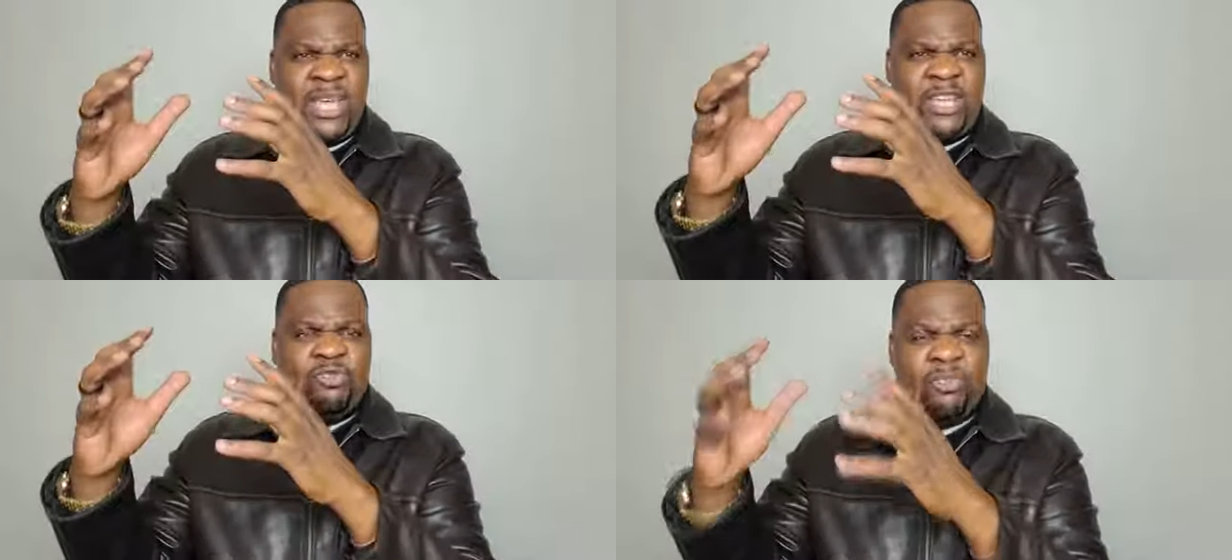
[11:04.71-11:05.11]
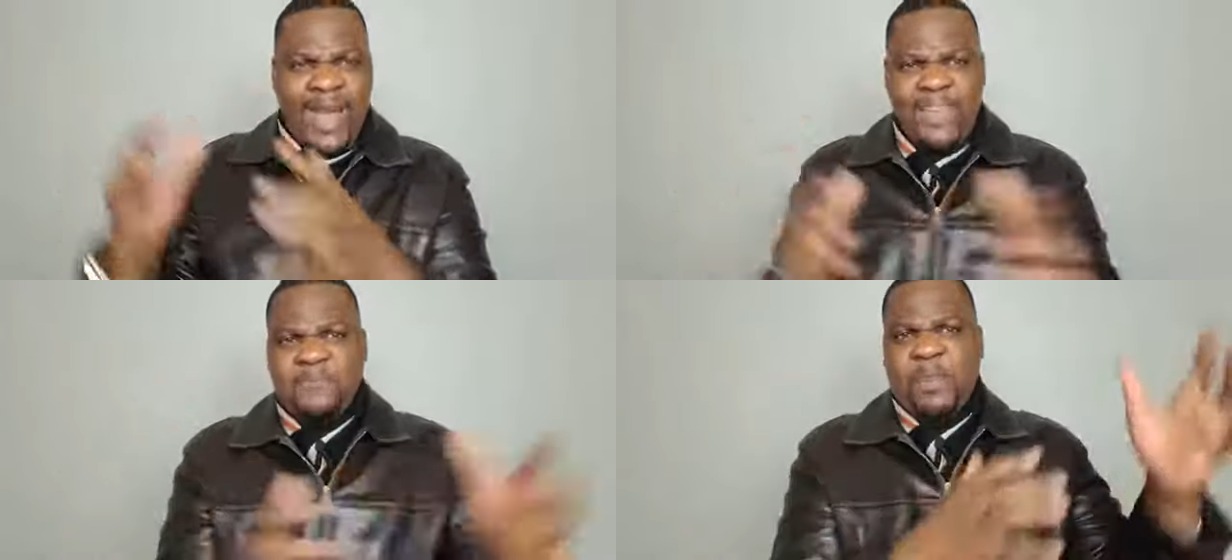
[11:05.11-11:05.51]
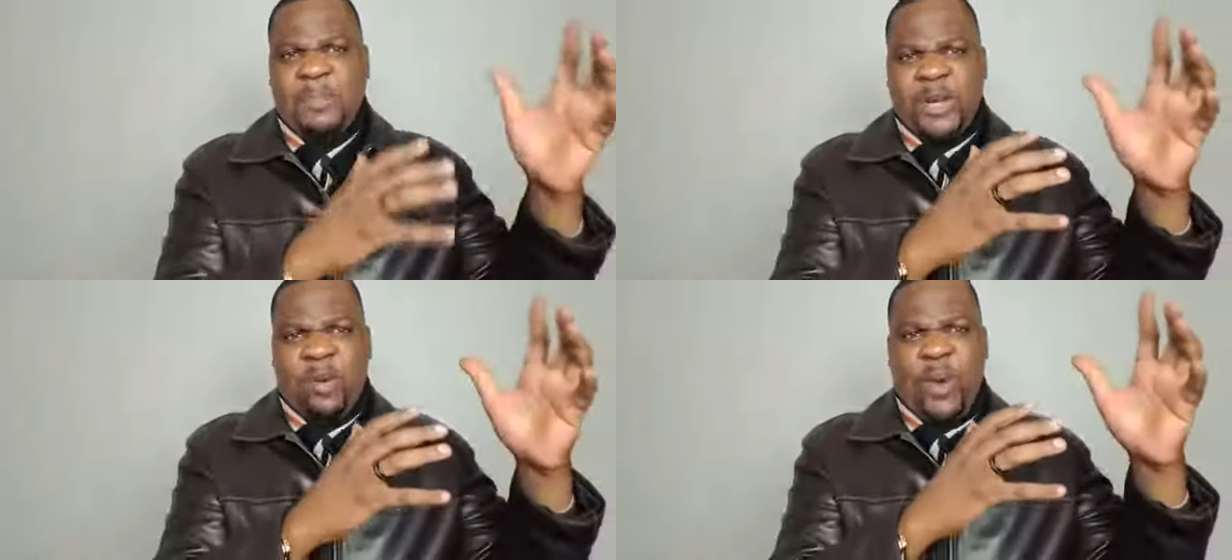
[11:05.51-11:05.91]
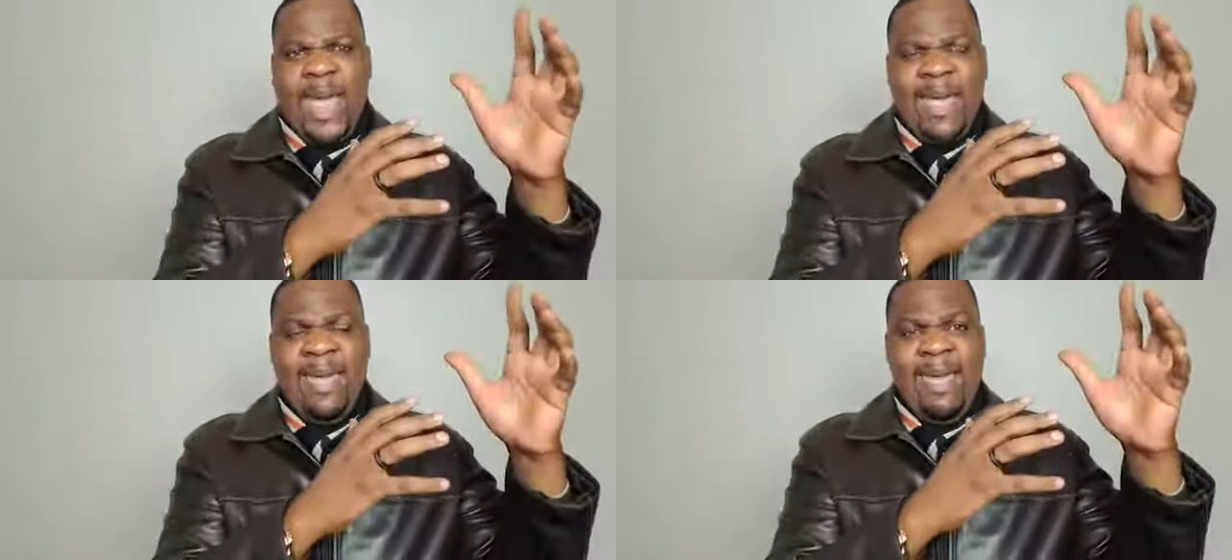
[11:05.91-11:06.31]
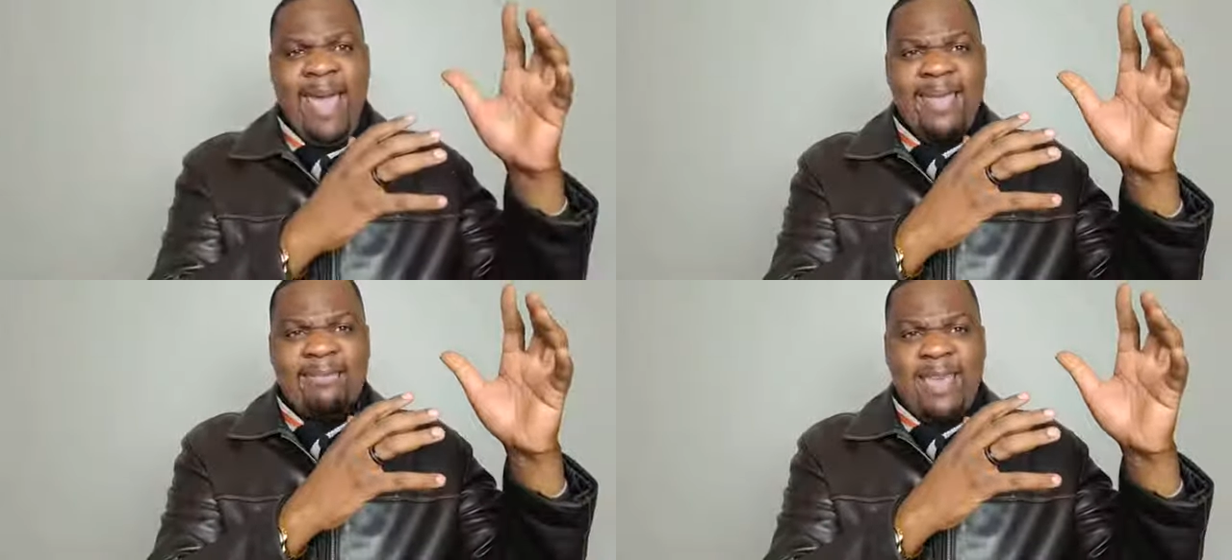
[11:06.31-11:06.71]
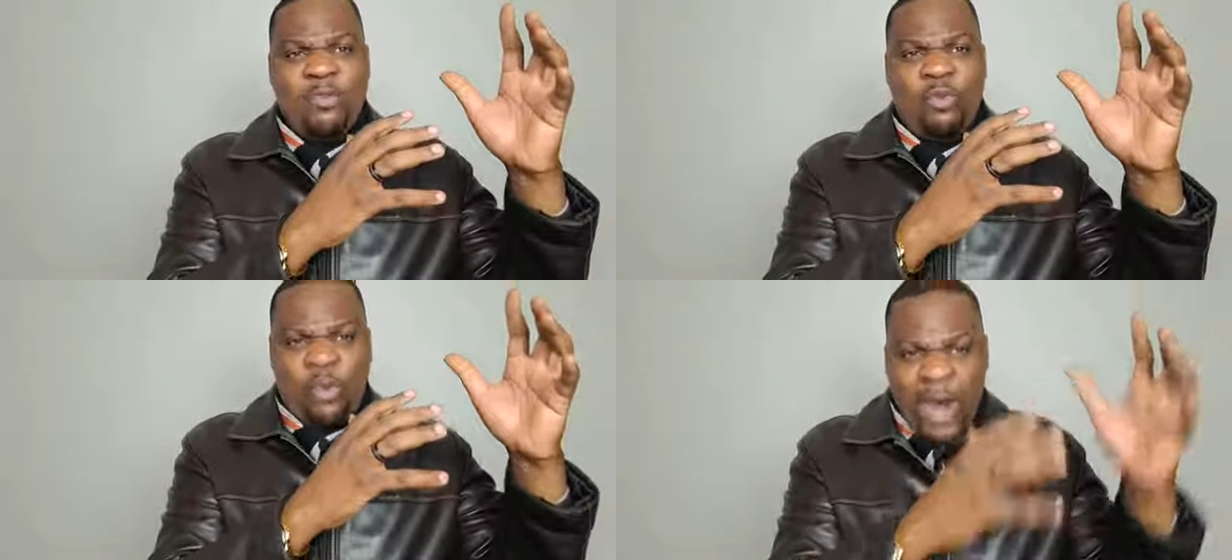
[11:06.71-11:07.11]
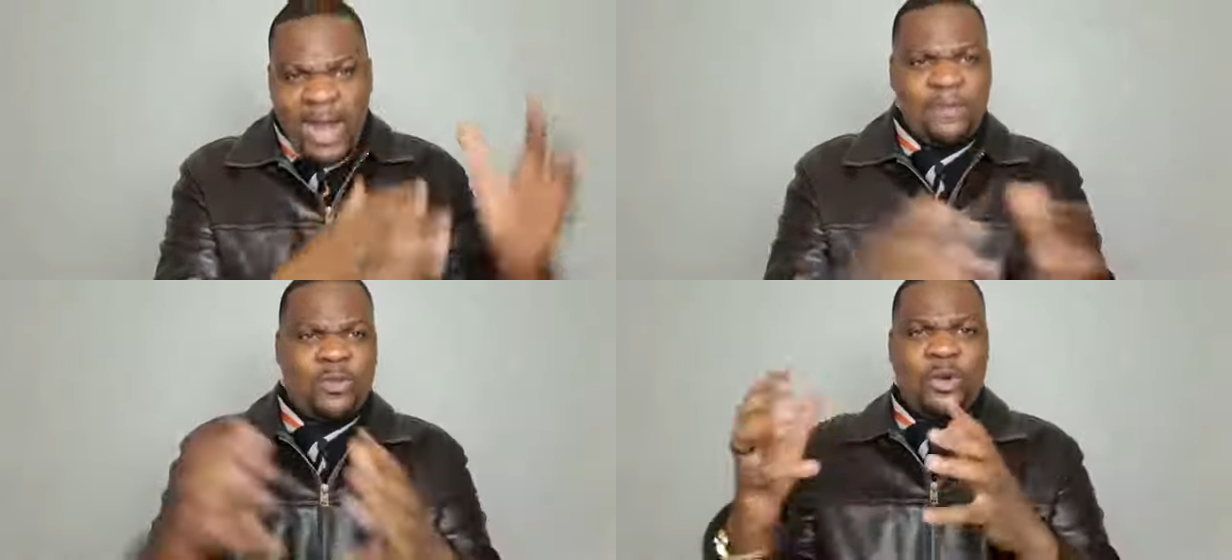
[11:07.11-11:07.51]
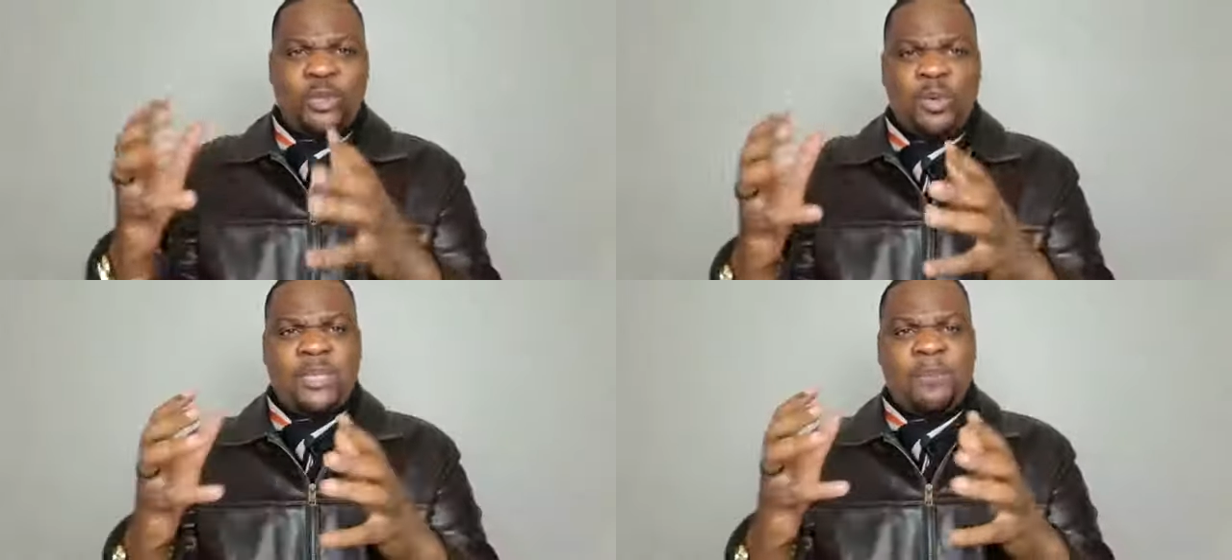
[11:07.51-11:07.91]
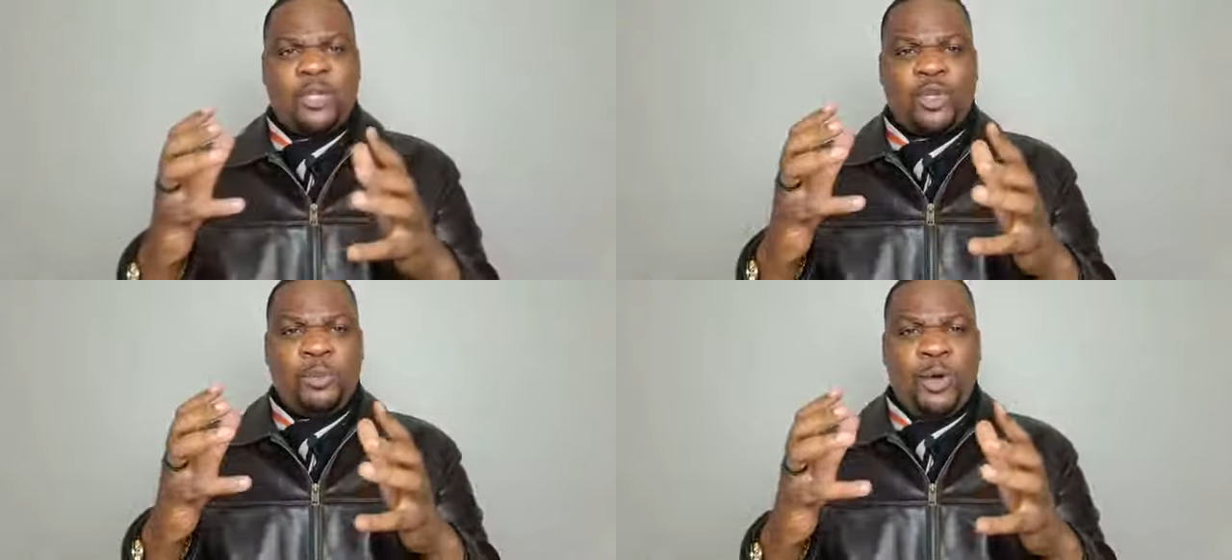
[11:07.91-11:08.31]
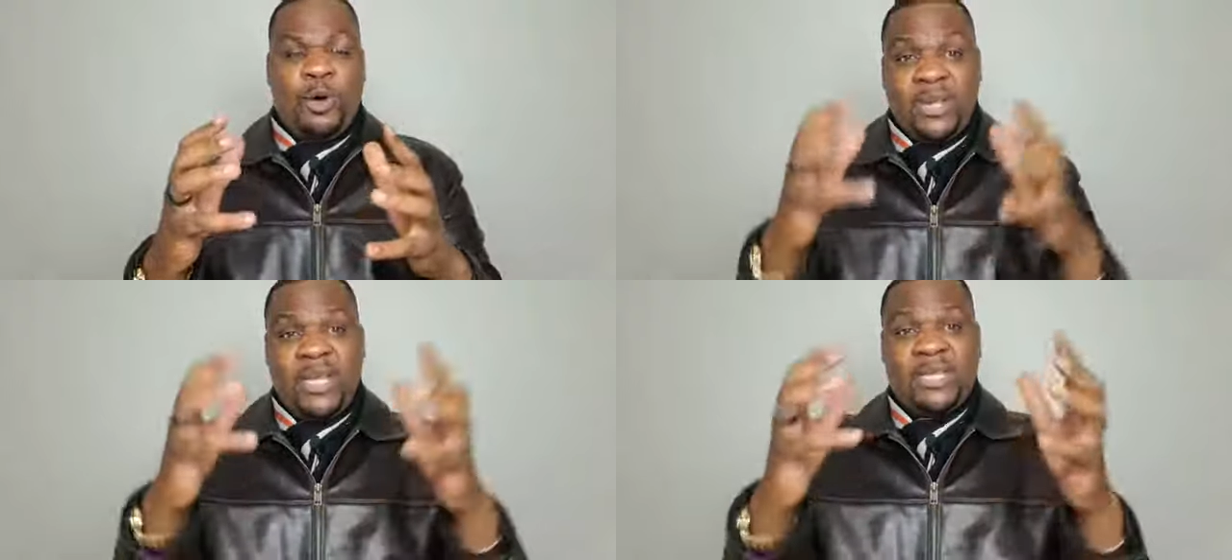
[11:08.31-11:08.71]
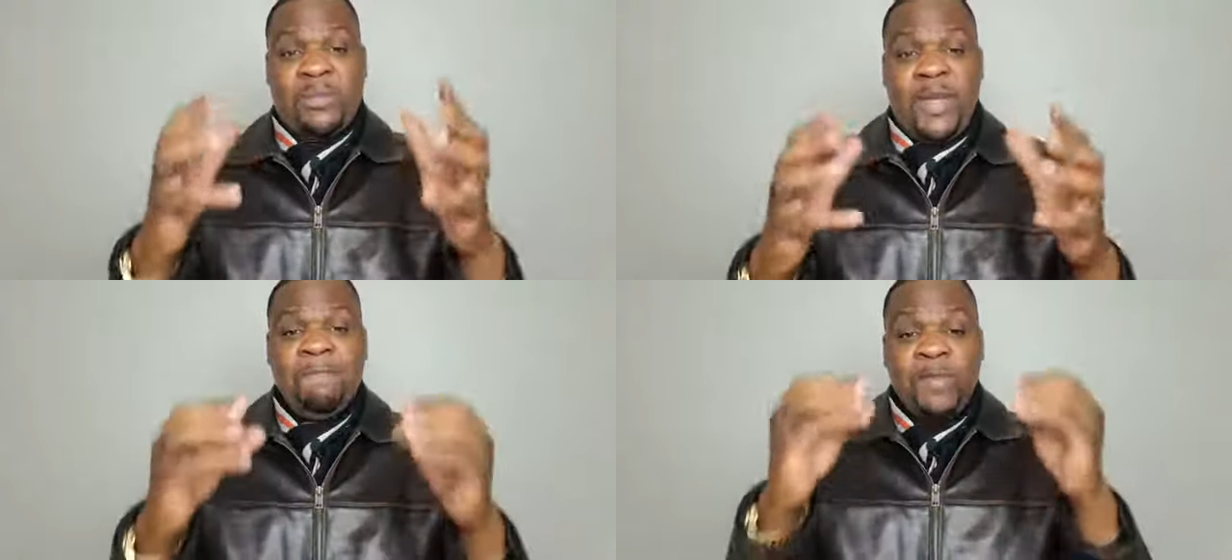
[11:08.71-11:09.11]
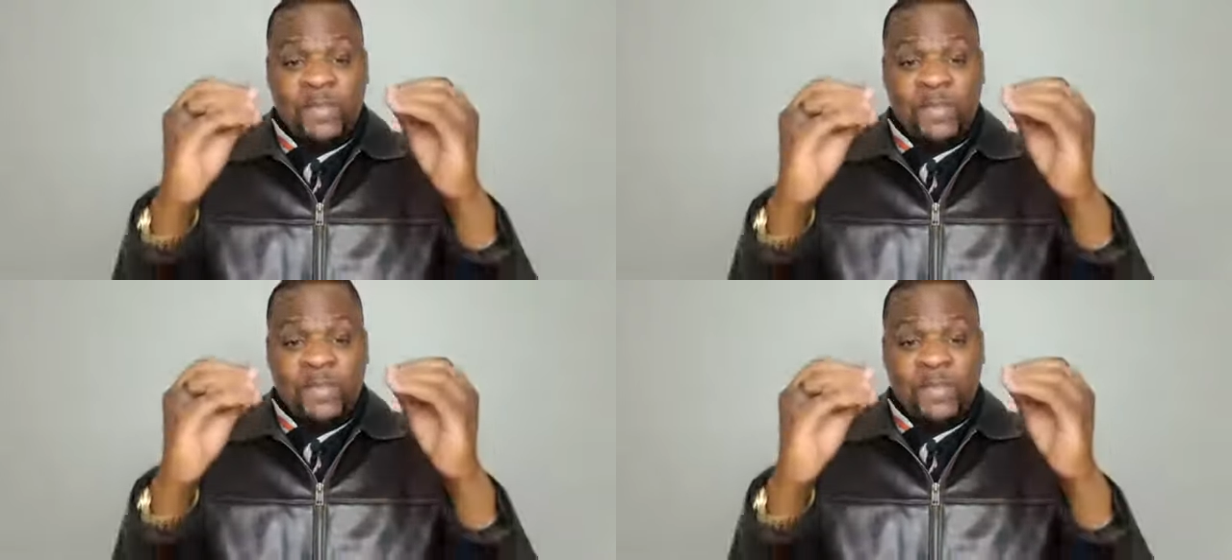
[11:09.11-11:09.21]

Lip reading: they drive people away and they run those who are supposed to be your audience away.